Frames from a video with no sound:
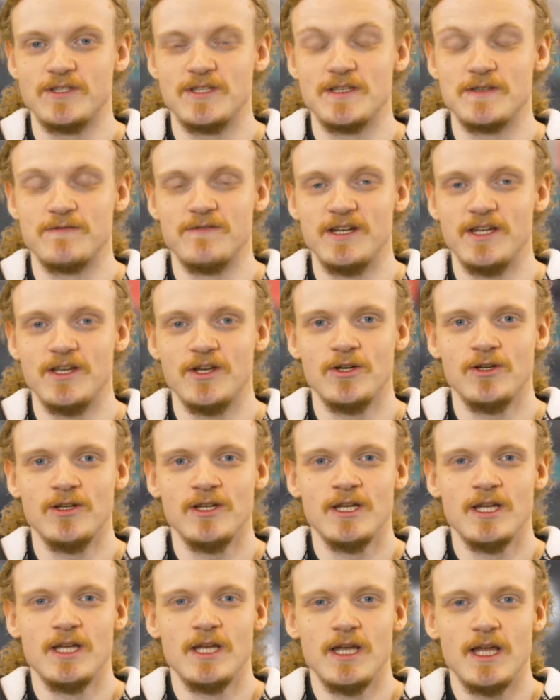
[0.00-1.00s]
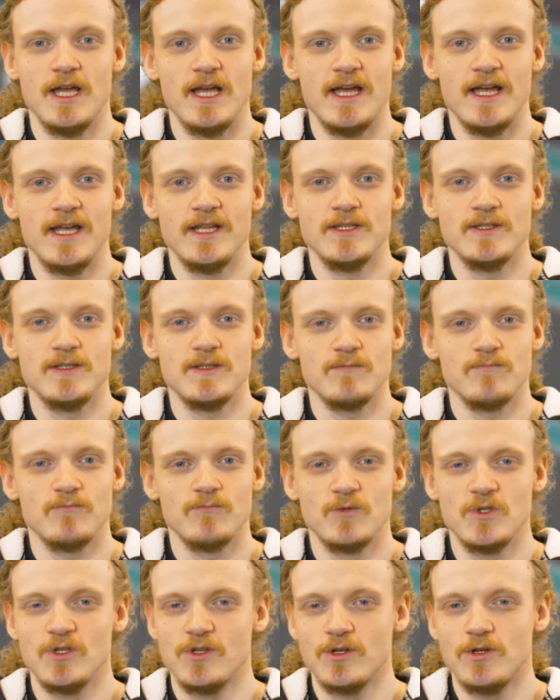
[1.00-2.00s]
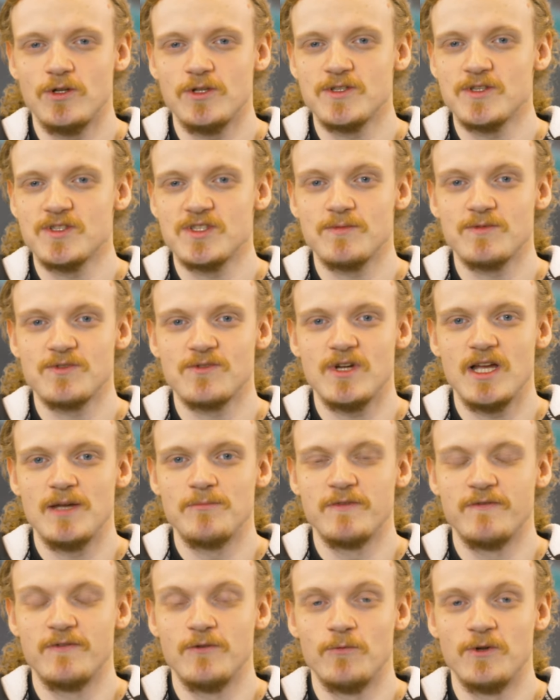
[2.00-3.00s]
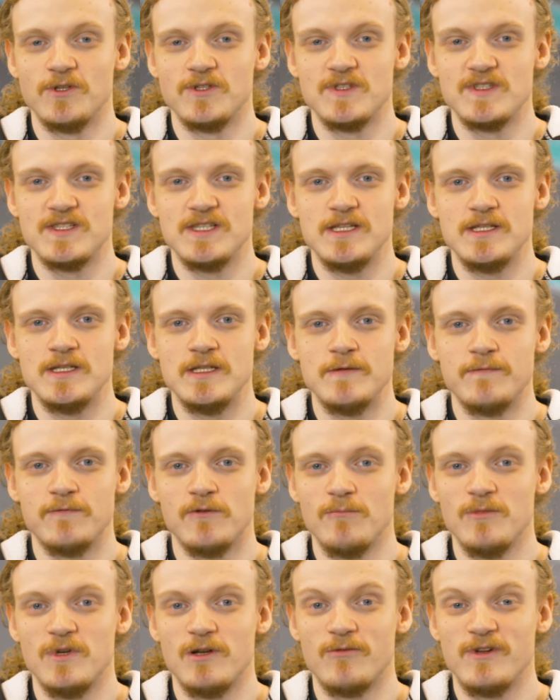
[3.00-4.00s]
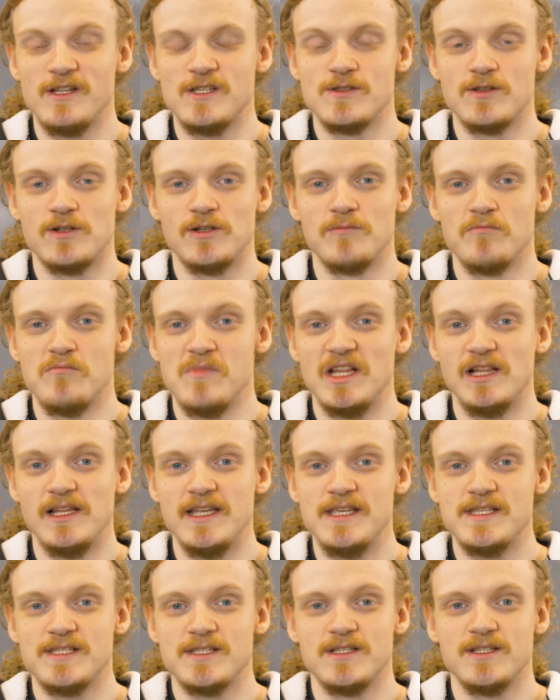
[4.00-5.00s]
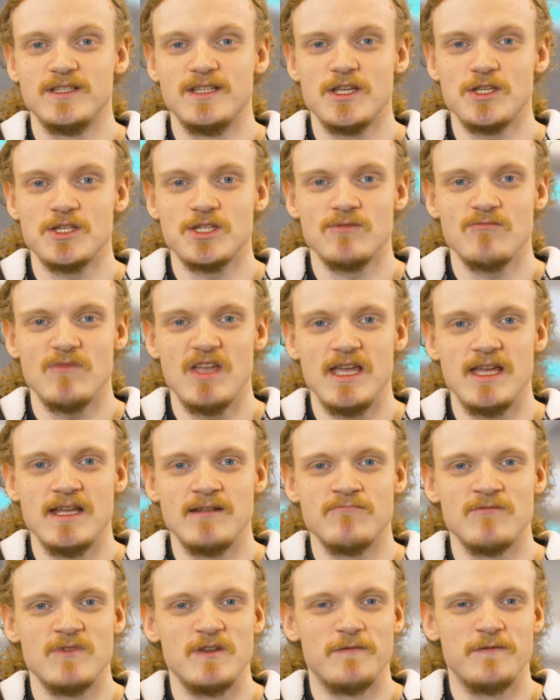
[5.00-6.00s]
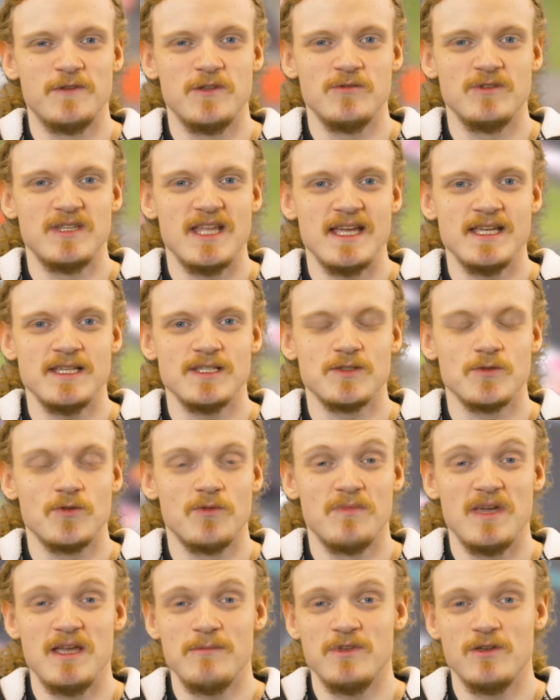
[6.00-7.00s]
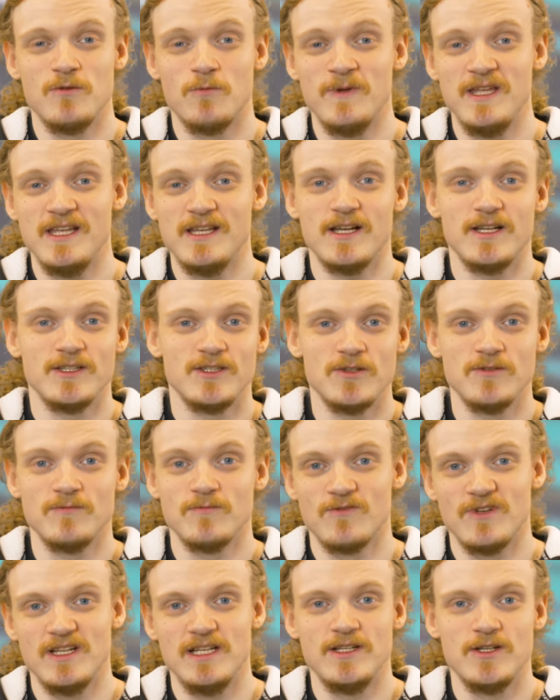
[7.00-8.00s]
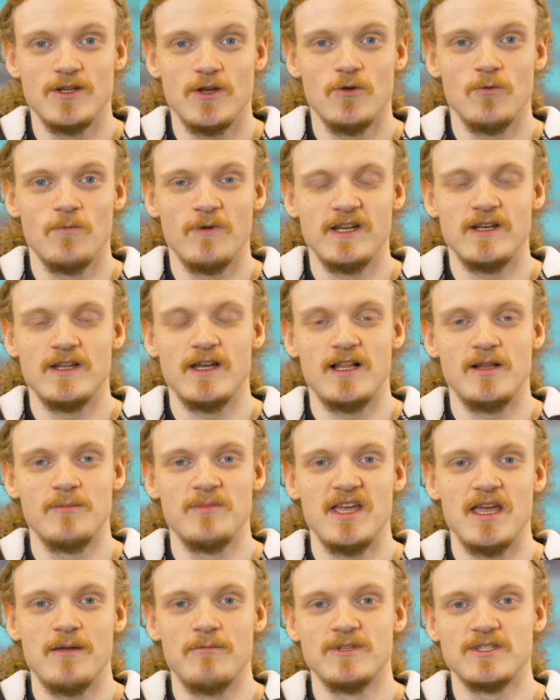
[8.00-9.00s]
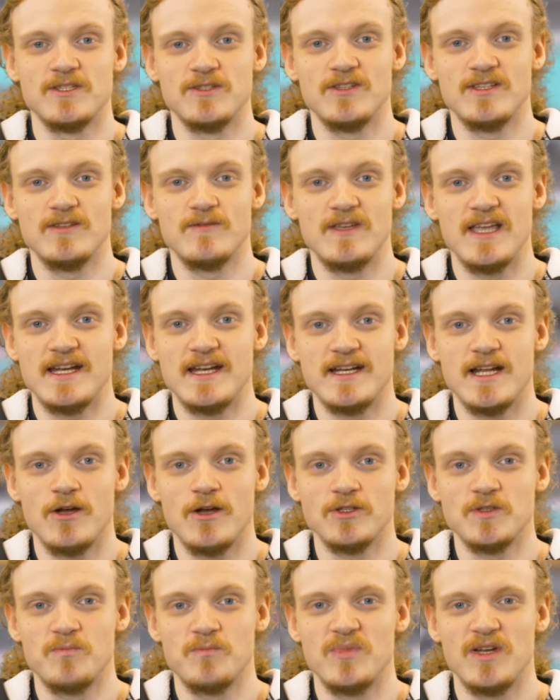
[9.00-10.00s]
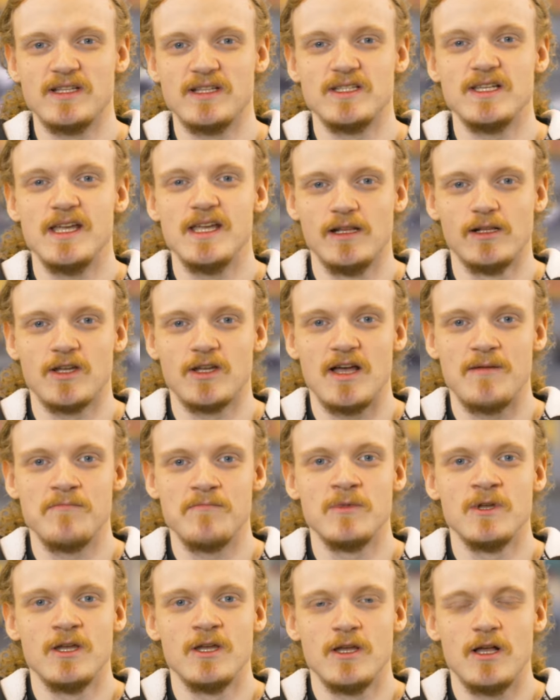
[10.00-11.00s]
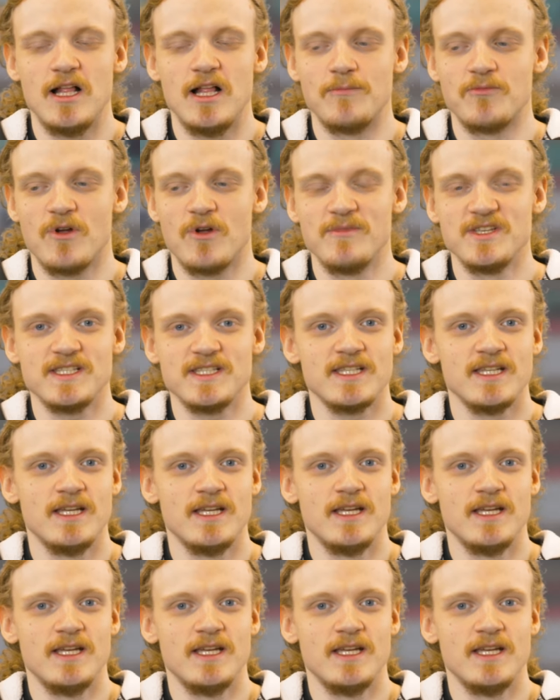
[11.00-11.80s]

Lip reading: this video. And you can also subscribe if you want to see the Formula Regional Middle Eastern edition in a few days or maybe a week. I don't really know when I'll be able to get it out, but it'll come, I'll promise.